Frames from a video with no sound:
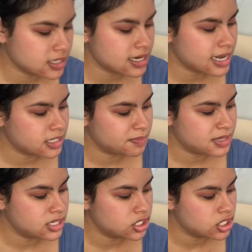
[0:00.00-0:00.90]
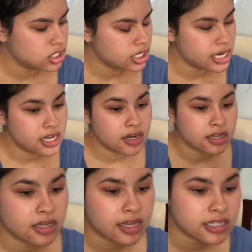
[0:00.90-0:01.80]
Nice peachy shade
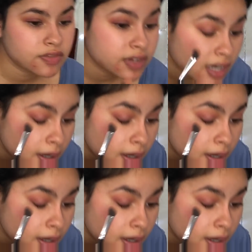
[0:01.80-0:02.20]
in case if it